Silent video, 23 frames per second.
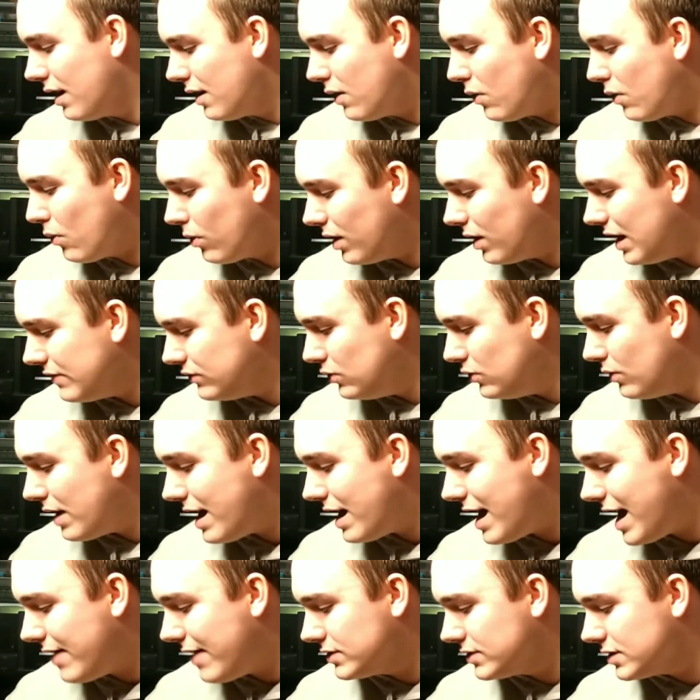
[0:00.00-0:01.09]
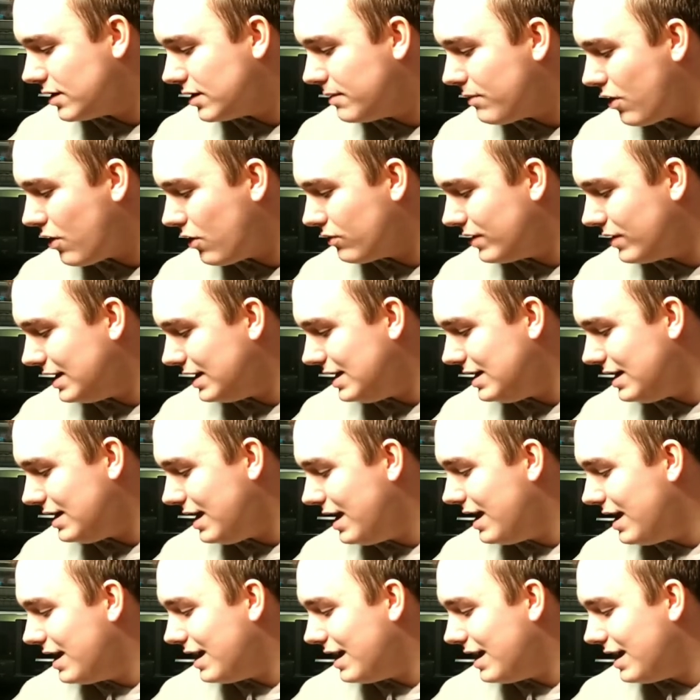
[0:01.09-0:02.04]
Or if you have some already,